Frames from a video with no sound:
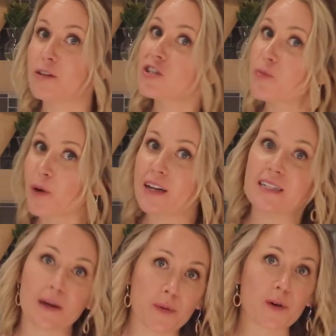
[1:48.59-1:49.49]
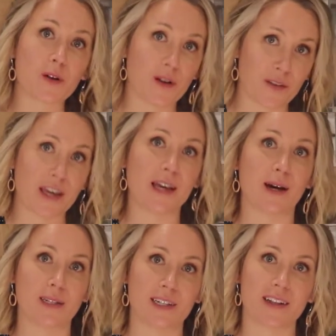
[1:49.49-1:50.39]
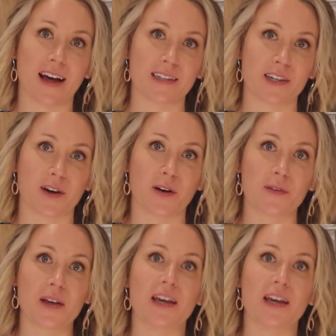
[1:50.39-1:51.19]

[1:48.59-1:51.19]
which is pretty typical of a Chianti Classico.